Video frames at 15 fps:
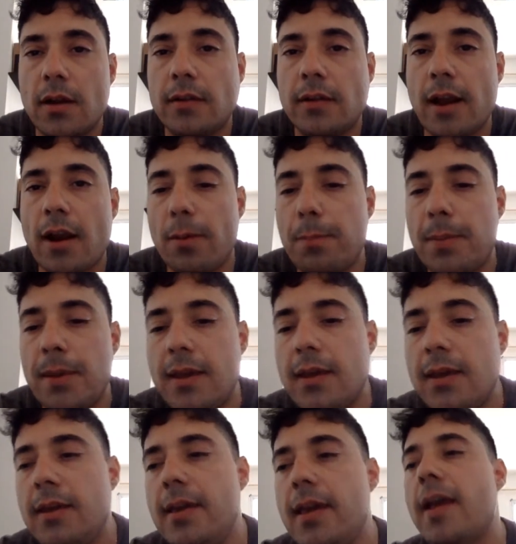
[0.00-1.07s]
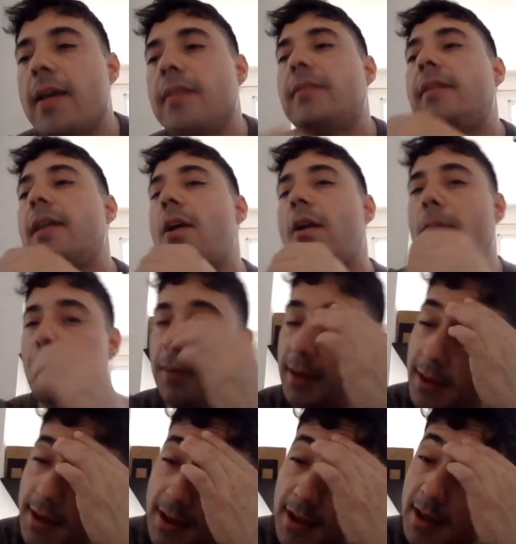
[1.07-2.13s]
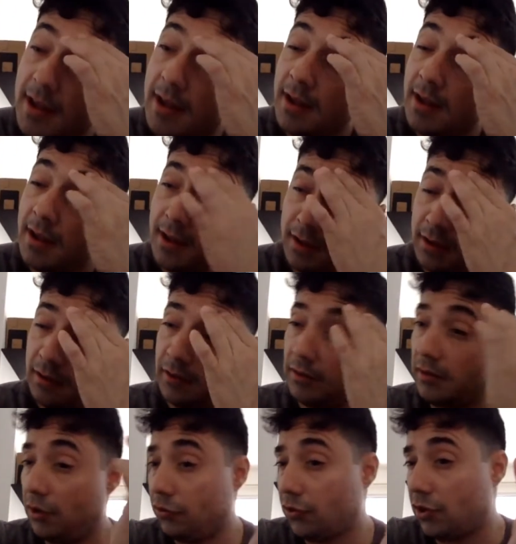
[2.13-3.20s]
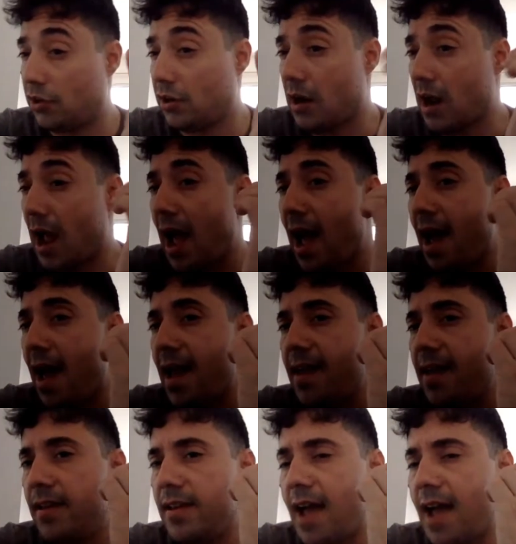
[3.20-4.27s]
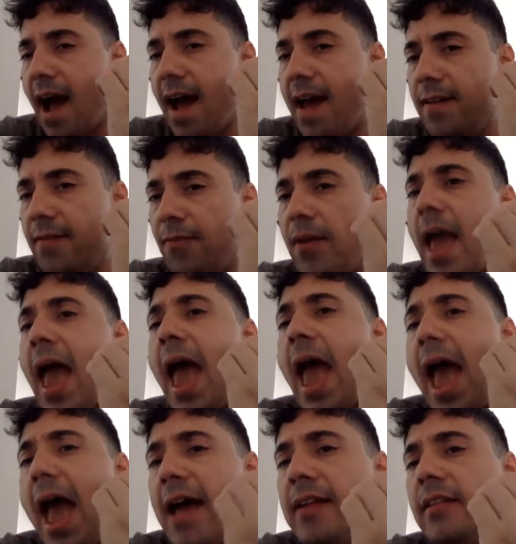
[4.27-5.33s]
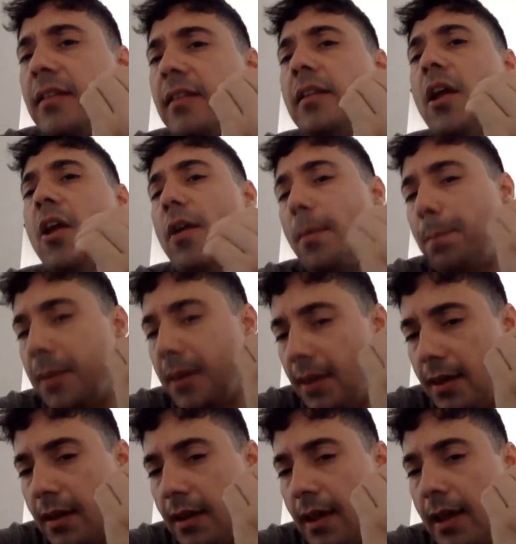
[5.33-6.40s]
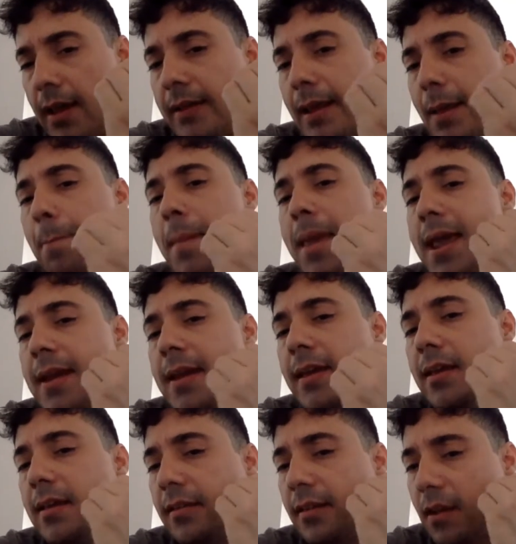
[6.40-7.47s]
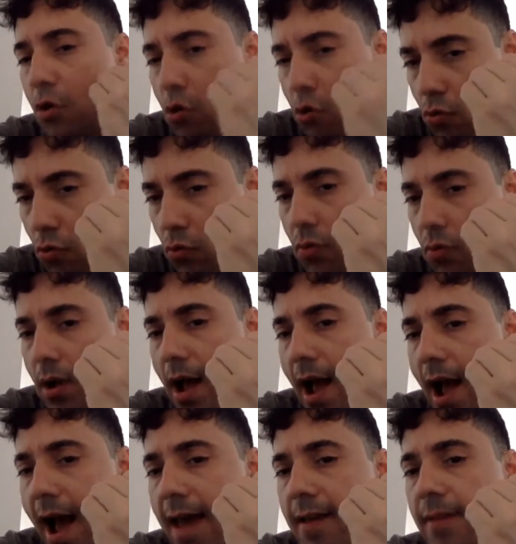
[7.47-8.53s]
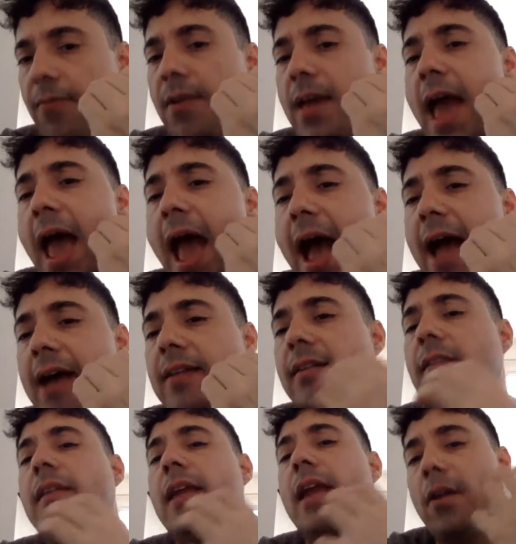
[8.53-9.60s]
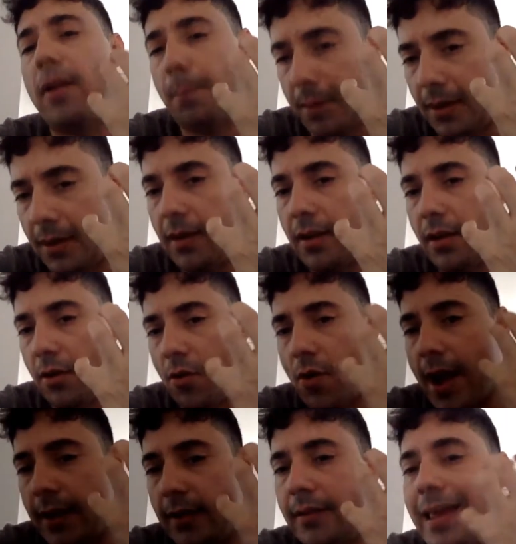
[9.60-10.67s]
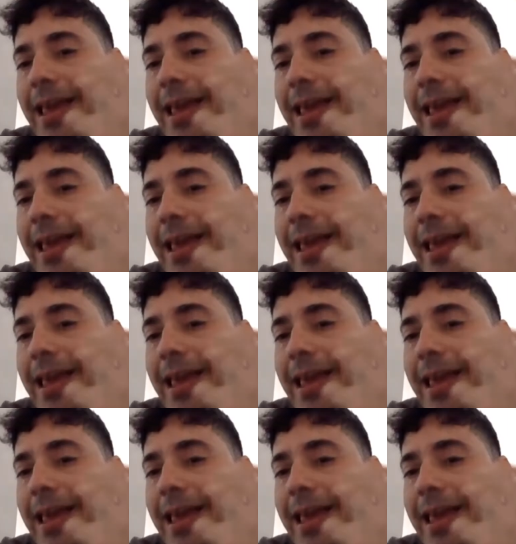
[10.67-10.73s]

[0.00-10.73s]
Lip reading: therapy? Yes, therapy. Teacher, I've had therapy, and many years ago, I've had therapy. Right?